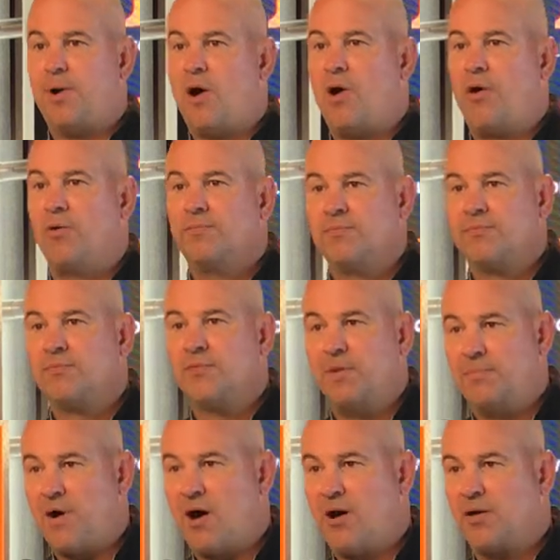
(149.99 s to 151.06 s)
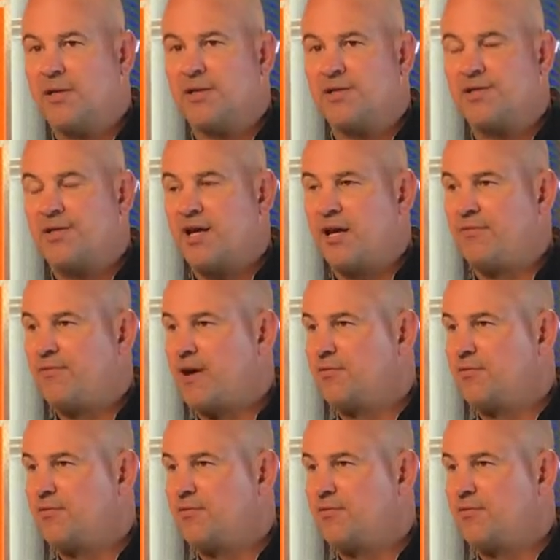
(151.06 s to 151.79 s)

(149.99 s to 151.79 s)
ball in itself.